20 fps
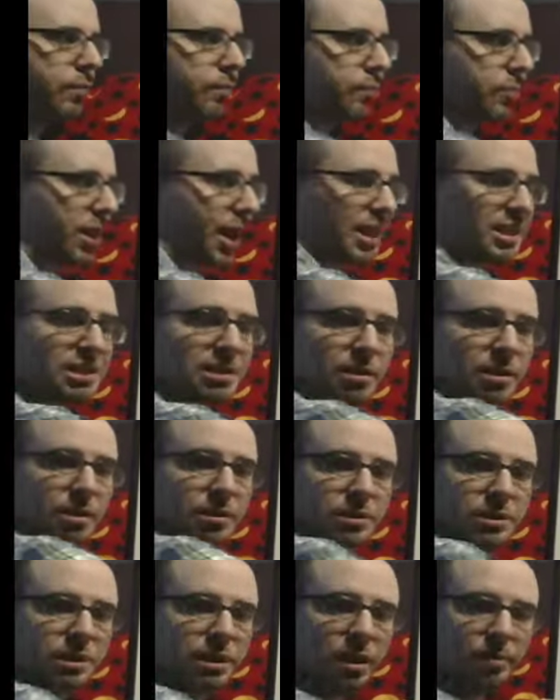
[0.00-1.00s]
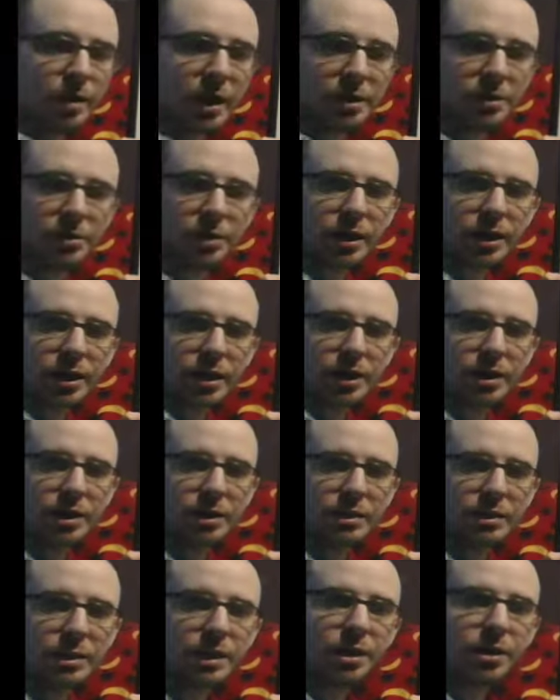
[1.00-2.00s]
That's a geometric
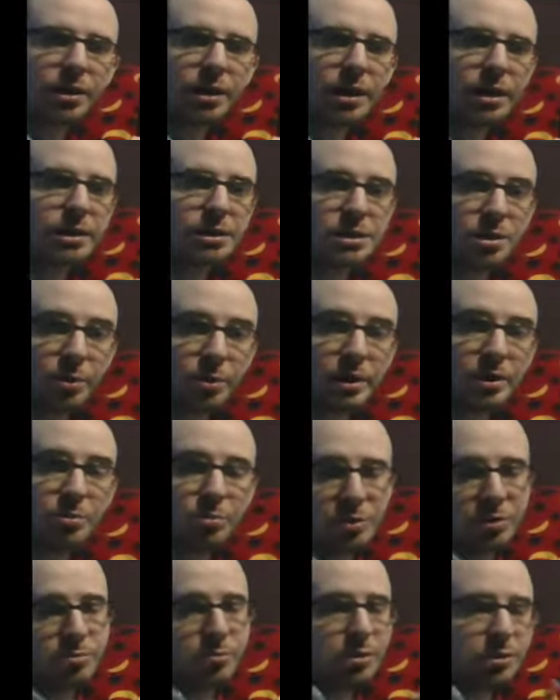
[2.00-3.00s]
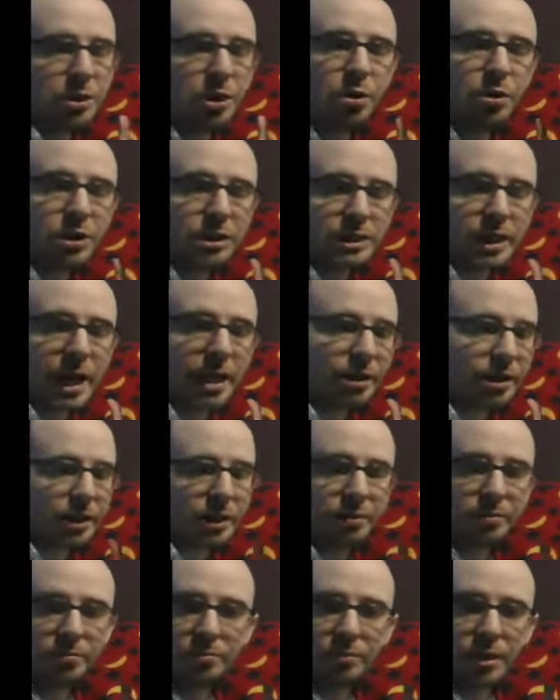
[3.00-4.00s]
series, so we'll know
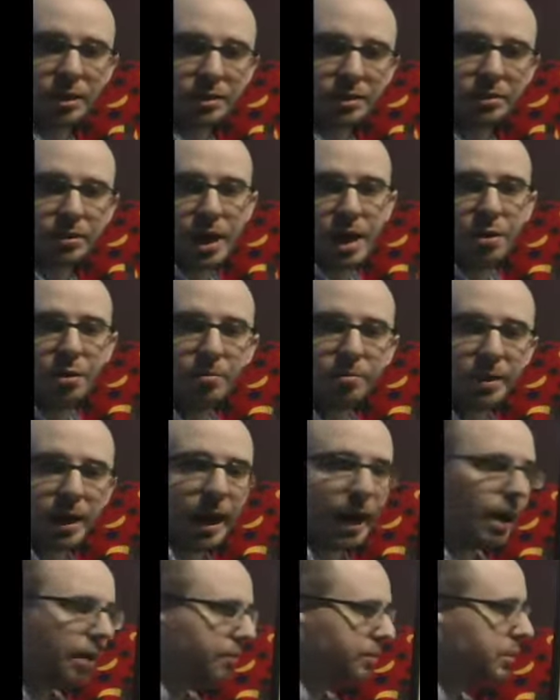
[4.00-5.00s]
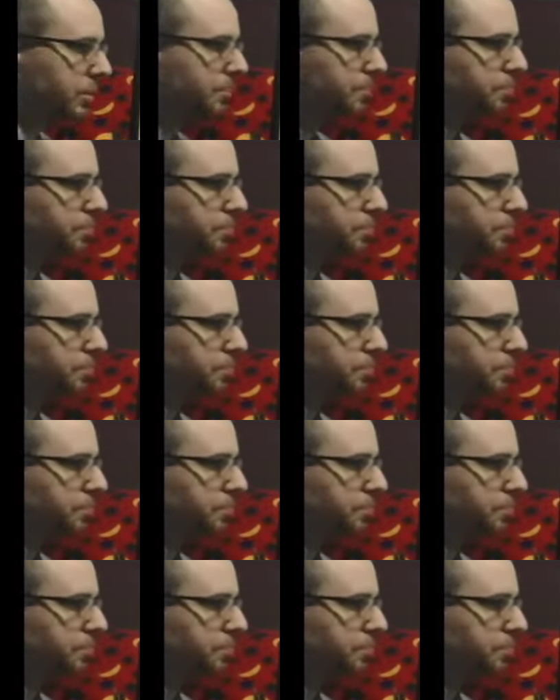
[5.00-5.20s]
exactly how it behaves.